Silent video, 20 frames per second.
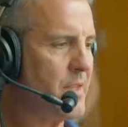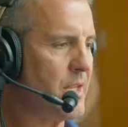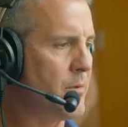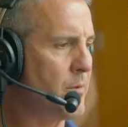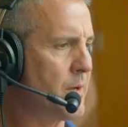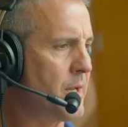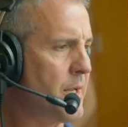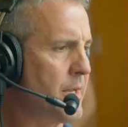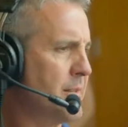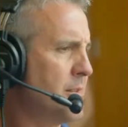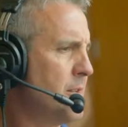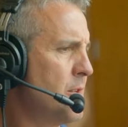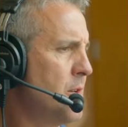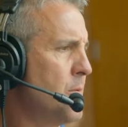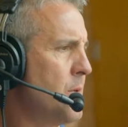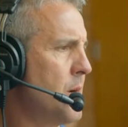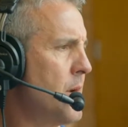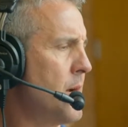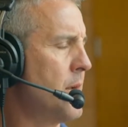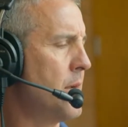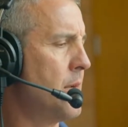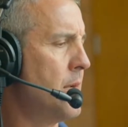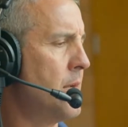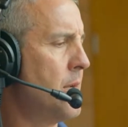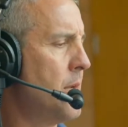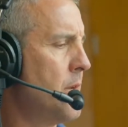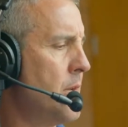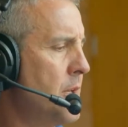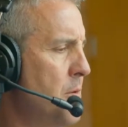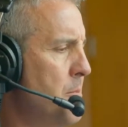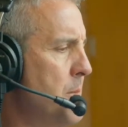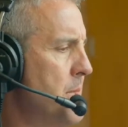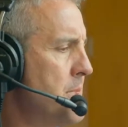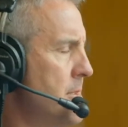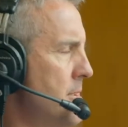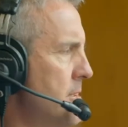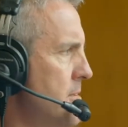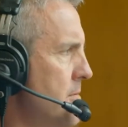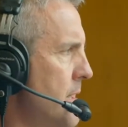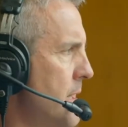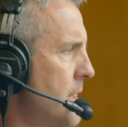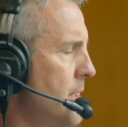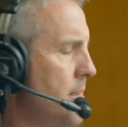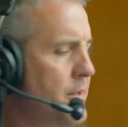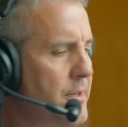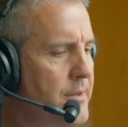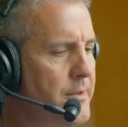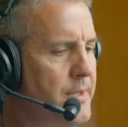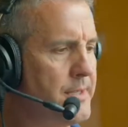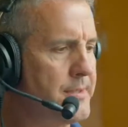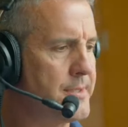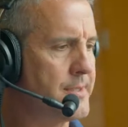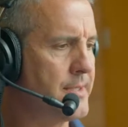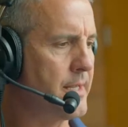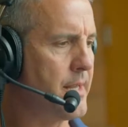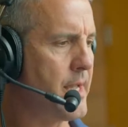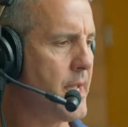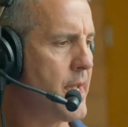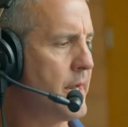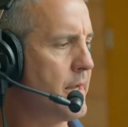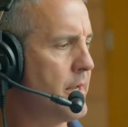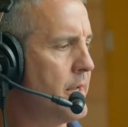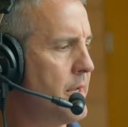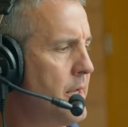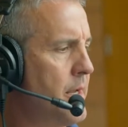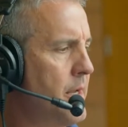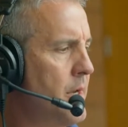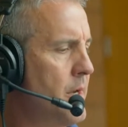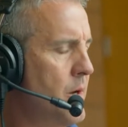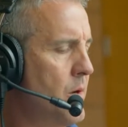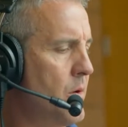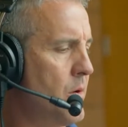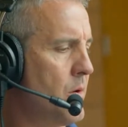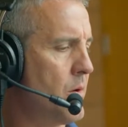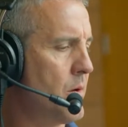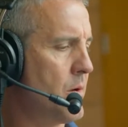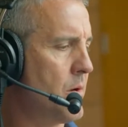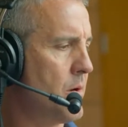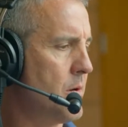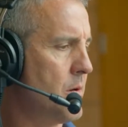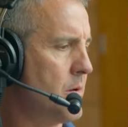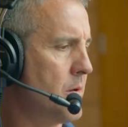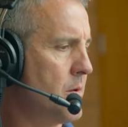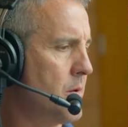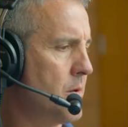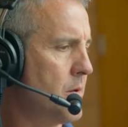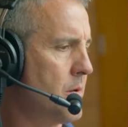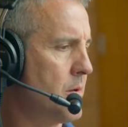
And we're like, no, we're not. You missed this right here. You didn't see that. Or,